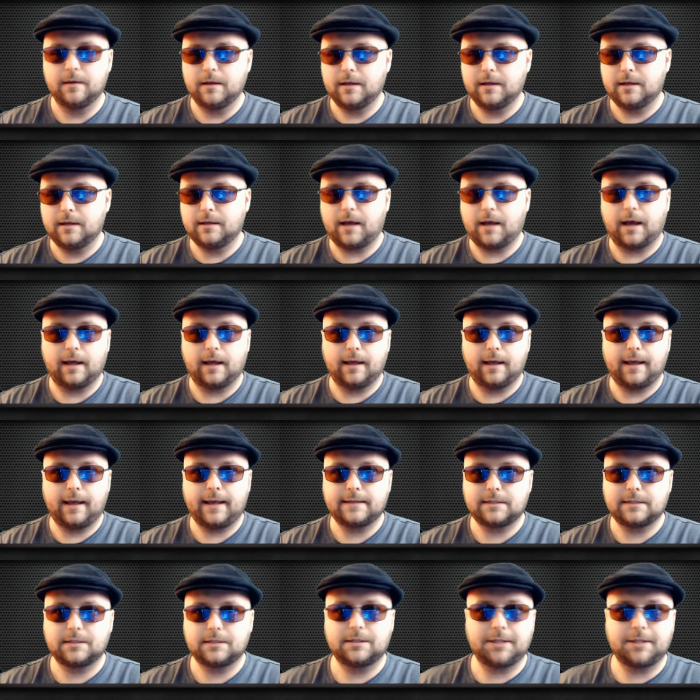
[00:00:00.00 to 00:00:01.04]

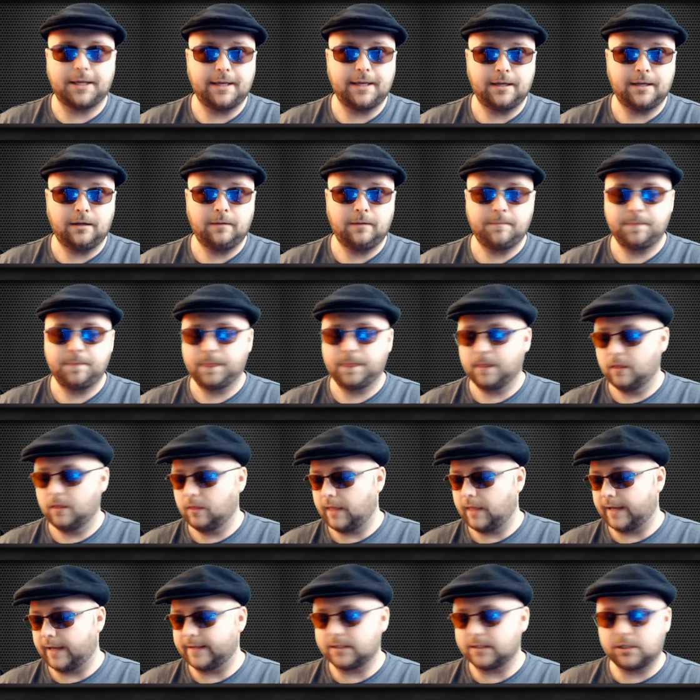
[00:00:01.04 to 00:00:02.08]
S10
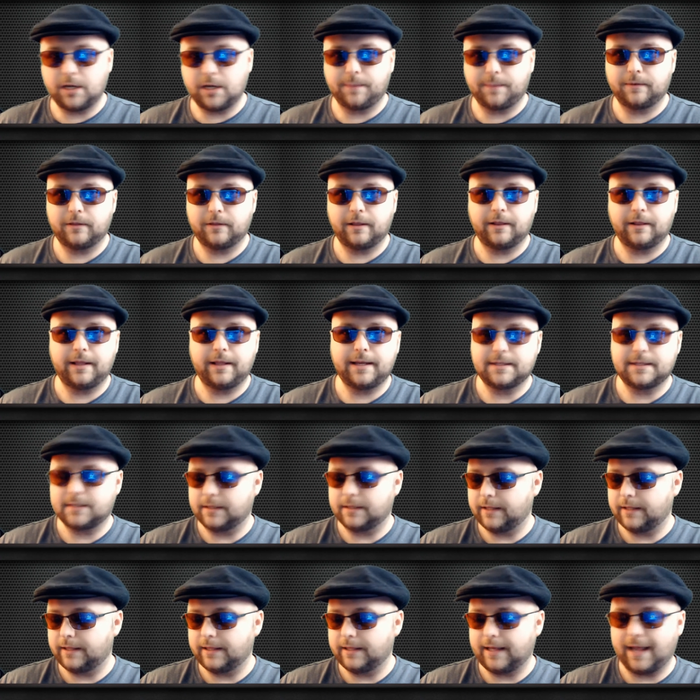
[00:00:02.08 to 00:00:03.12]
that is cheaper than this,
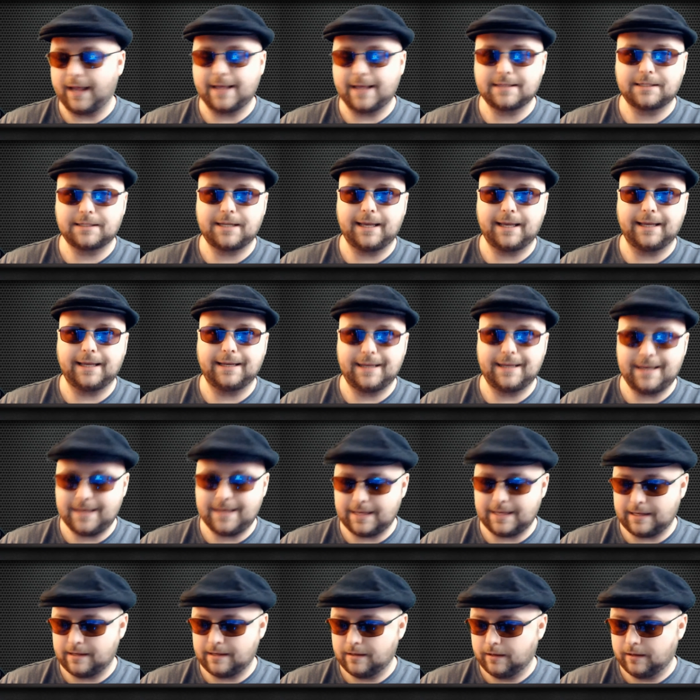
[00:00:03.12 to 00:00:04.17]
and then the
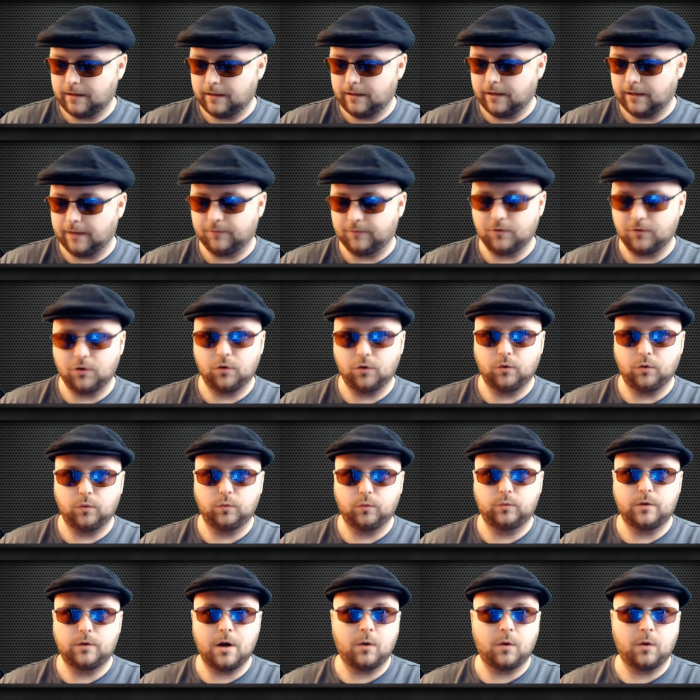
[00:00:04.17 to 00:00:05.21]
S10e if you
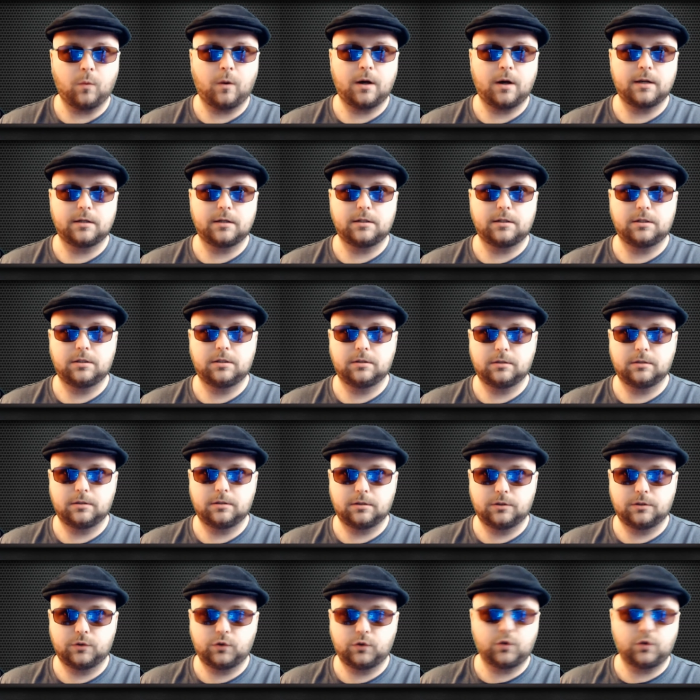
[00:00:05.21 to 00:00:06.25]
don't want
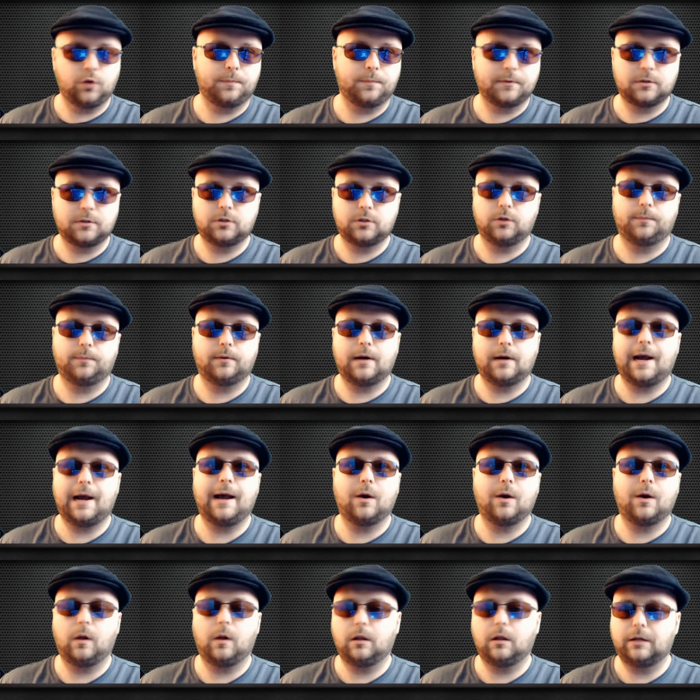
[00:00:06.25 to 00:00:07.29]
super, super high
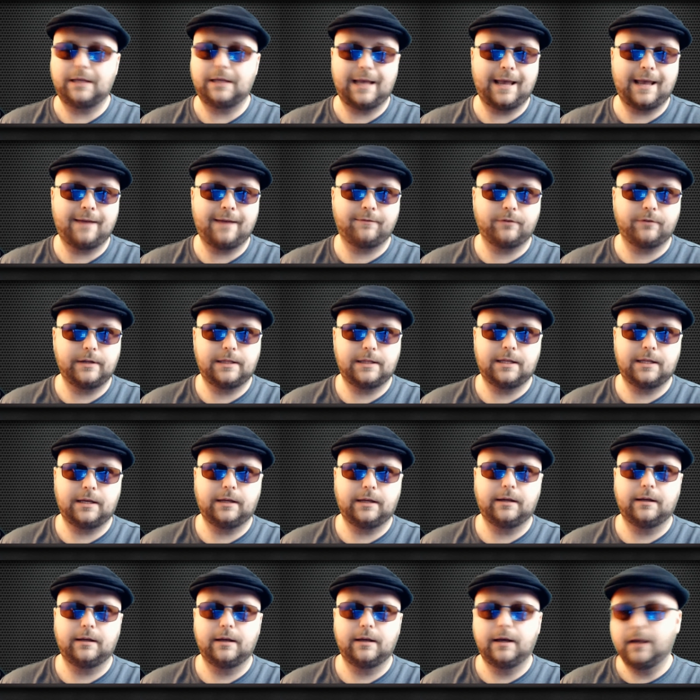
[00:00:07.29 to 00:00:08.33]
quality
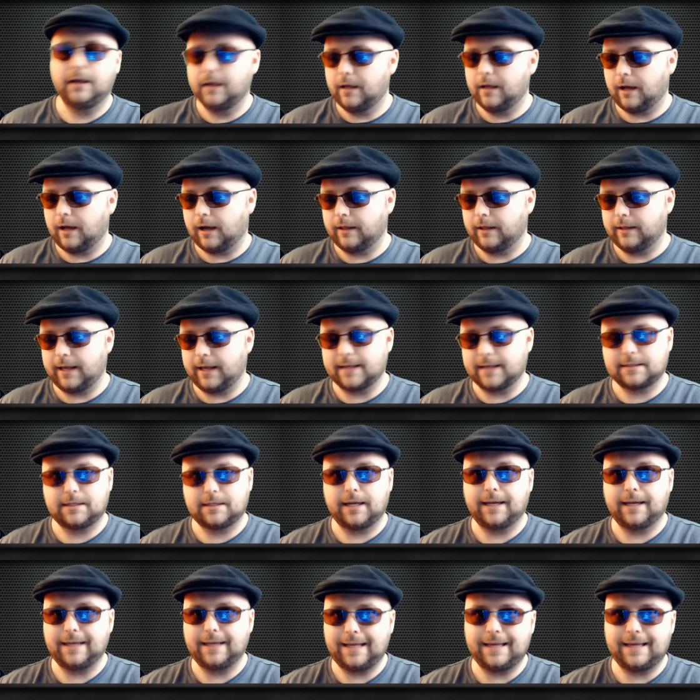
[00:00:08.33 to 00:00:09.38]
everything. The
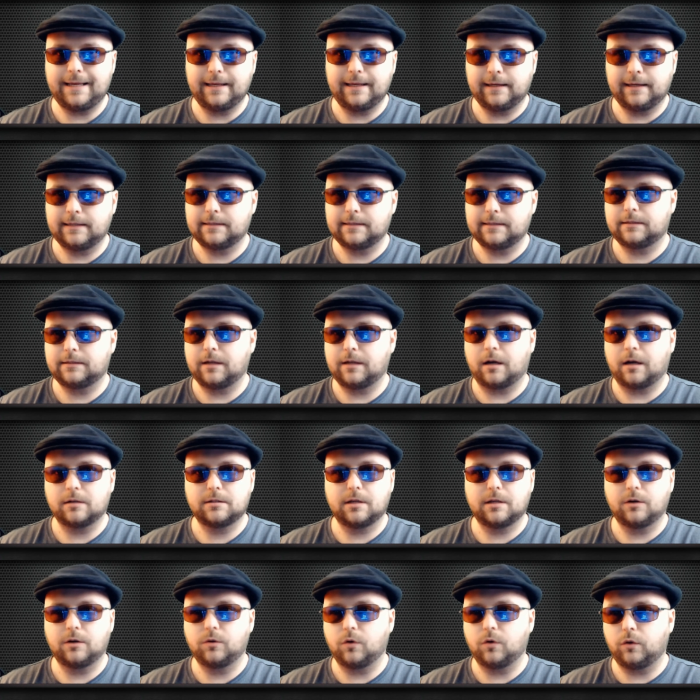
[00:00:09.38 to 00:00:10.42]
S10e is
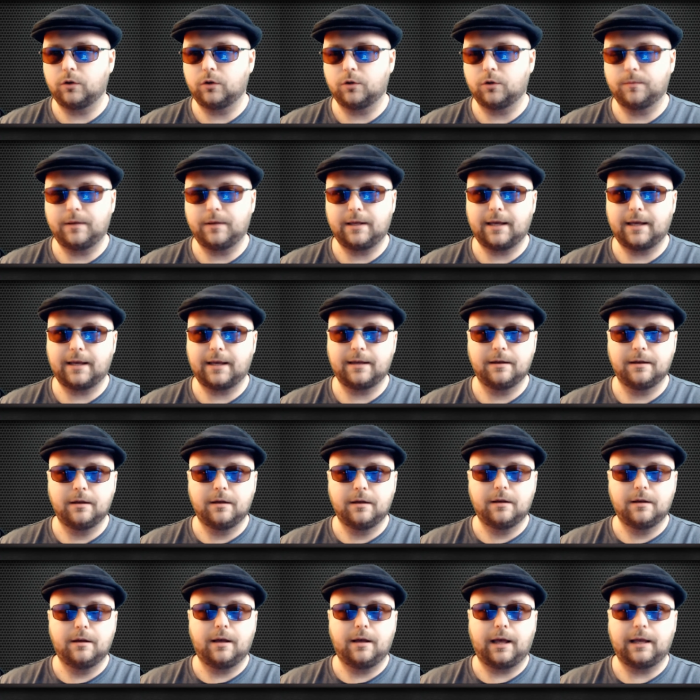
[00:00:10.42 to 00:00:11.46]
also going to be
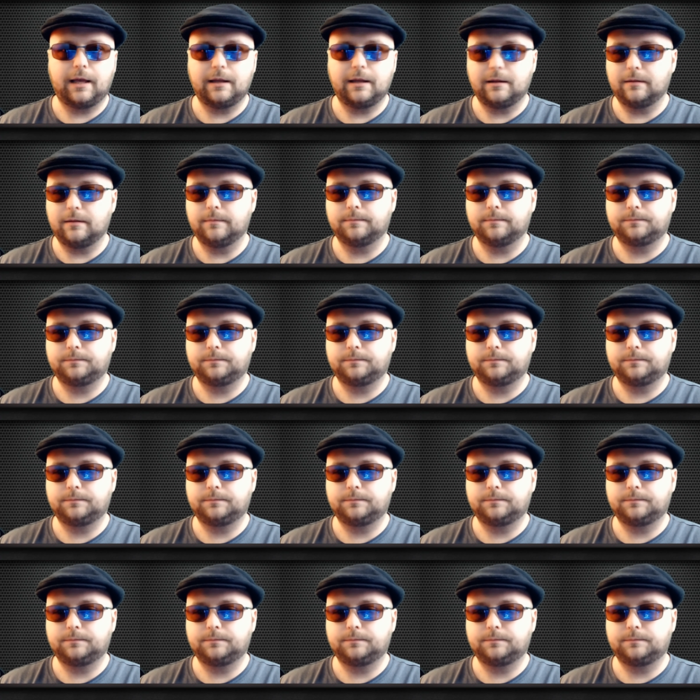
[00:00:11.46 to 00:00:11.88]
a